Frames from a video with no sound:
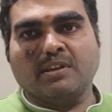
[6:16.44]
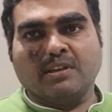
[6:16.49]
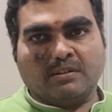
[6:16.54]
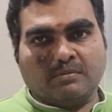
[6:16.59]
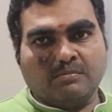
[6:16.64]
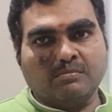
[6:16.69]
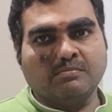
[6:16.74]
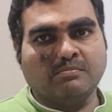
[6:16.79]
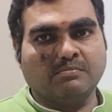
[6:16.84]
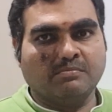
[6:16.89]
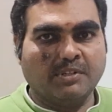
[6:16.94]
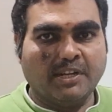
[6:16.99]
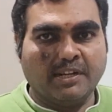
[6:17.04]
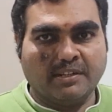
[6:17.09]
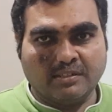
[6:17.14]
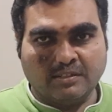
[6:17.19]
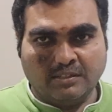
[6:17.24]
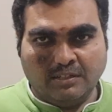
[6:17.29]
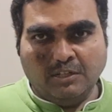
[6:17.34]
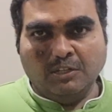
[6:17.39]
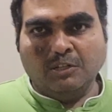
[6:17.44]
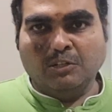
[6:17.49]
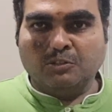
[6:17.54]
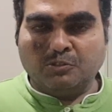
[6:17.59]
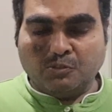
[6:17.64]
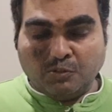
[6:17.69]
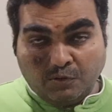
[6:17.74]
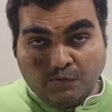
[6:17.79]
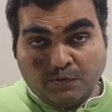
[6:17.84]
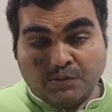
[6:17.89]
here, right?
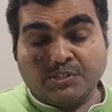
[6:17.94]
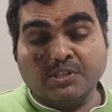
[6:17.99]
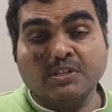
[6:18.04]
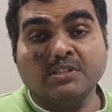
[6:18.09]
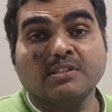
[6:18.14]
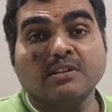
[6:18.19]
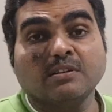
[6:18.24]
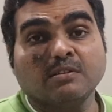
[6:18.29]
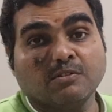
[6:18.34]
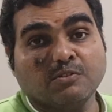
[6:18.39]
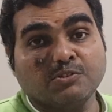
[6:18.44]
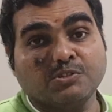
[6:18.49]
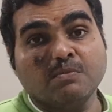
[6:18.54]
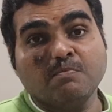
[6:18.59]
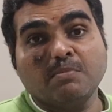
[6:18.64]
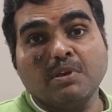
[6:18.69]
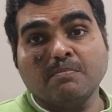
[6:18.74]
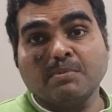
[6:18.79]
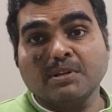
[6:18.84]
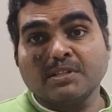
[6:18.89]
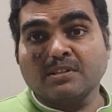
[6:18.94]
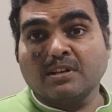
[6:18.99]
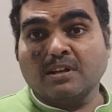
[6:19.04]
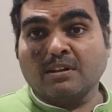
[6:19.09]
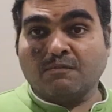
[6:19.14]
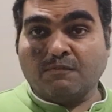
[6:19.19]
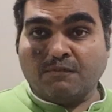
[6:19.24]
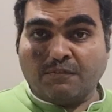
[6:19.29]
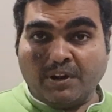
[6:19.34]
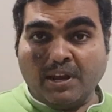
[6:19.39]
So the question papers
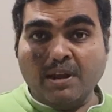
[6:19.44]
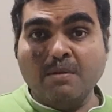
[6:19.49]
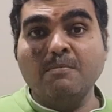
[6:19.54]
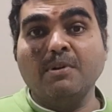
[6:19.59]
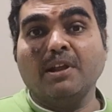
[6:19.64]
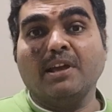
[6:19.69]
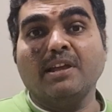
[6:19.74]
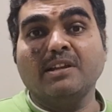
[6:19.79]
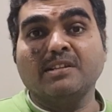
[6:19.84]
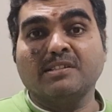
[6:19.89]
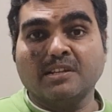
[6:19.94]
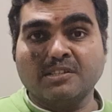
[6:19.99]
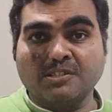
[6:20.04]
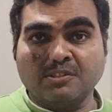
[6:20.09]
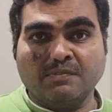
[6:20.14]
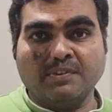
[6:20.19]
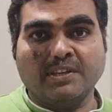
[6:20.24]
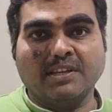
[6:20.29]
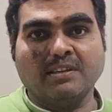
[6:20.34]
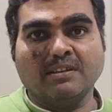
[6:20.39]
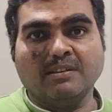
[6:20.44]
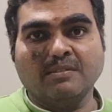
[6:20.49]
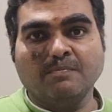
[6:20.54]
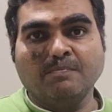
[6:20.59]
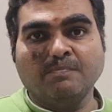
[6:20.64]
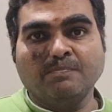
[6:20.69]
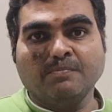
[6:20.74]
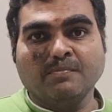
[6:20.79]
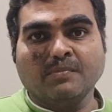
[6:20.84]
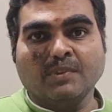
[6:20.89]
are framed in such a way
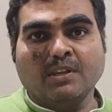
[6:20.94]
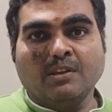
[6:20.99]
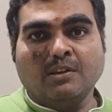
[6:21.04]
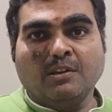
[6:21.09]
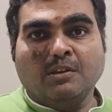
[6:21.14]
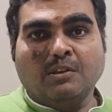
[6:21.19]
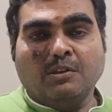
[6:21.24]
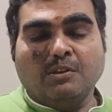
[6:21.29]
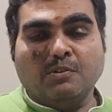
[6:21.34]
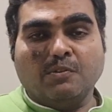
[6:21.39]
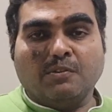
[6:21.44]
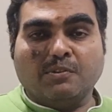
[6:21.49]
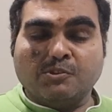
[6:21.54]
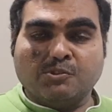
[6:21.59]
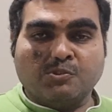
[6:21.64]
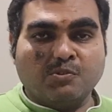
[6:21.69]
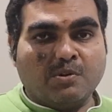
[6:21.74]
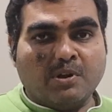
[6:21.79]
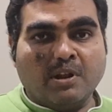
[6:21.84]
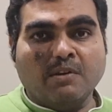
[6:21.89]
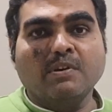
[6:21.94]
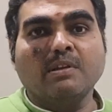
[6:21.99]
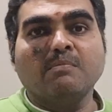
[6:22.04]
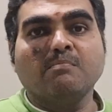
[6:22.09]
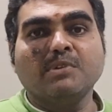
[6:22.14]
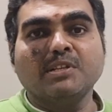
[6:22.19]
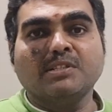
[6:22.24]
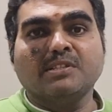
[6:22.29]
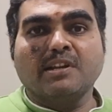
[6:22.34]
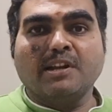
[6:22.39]
you should never
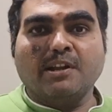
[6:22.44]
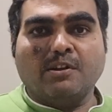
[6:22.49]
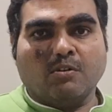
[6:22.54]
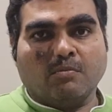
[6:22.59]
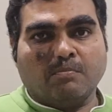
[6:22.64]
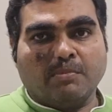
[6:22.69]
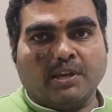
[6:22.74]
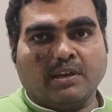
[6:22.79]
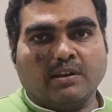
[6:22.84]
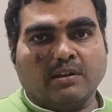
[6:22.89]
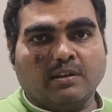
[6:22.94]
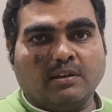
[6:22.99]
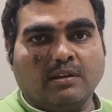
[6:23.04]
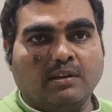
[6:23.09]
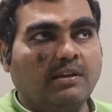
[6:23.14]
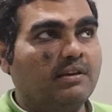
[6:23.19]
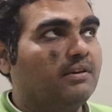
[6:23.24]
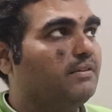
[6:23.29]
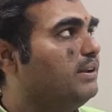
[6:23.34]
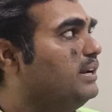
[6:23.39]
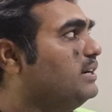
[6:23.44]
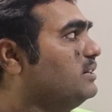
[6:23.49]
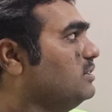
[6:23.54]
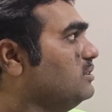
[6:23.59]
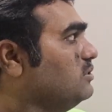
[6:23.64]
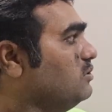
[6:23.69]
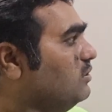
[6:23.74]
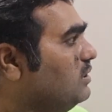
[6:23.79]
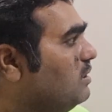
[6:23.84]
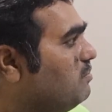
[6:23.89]
miss any topic, right?
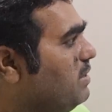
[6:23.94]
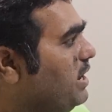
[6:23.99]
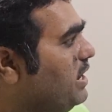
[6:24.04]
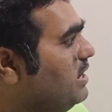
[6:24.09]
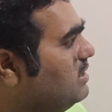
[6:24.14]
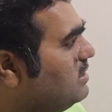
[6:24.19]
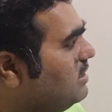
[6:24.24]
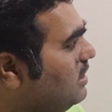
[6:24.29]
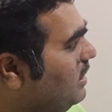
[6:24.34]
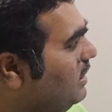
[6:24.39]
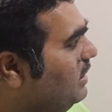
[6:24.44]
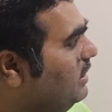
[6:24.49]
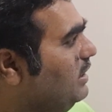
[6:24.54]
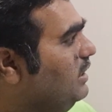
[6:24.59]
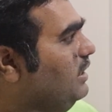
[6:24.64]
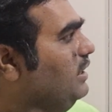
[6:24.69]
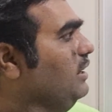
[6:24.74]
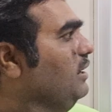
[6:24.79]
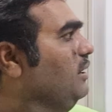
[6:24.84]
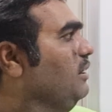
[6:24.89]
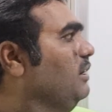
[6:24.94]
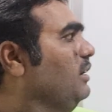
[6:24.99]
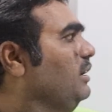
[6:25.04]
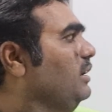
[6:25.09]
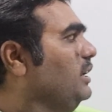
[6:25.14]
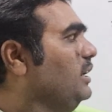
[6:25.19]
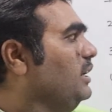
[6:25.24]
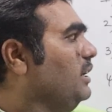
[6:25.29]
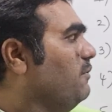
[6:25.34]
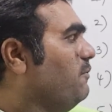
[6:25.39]
So that means
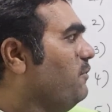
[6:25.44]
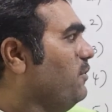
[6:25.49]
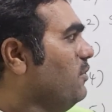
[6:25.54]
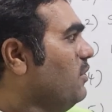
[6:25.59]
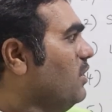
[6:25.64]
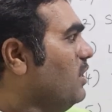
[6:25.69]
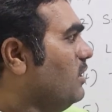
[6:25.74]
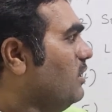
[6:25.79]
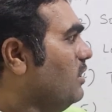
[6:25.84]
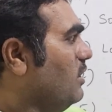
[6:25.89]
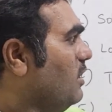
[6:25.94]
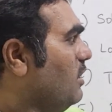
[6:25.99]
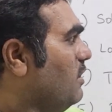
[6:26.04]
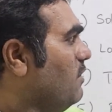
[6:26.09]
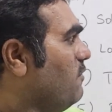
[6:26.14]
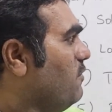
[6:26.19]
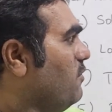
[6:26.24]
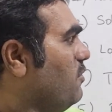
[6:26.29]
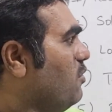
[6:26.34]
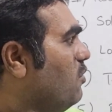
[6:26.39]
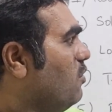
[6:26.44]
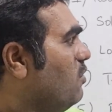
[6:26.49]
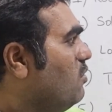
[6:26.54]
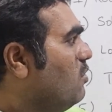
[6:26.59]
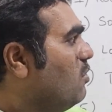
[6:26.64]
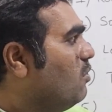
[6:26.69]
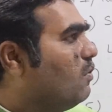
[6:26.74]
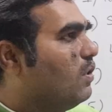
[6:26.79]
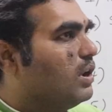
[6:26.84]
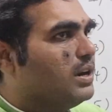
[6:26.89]
if you don't
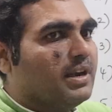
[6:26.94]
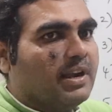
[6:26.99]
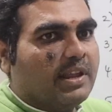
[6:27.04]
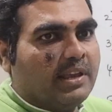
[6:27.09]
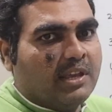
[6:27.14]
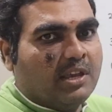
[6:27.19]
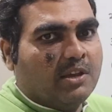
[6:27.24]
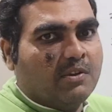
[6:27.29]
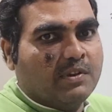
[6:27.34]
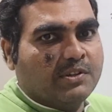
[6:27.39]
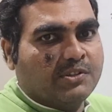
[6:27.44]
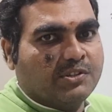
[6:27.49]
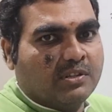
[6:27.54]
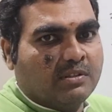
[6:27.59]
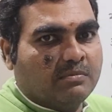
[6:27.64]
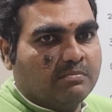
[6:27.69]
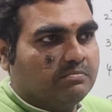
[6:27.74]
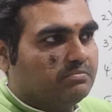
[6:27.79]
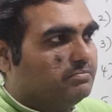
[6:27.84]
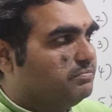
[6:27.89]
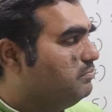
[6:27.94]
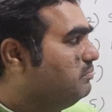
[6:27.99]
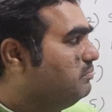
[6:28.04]
know quadratic equation,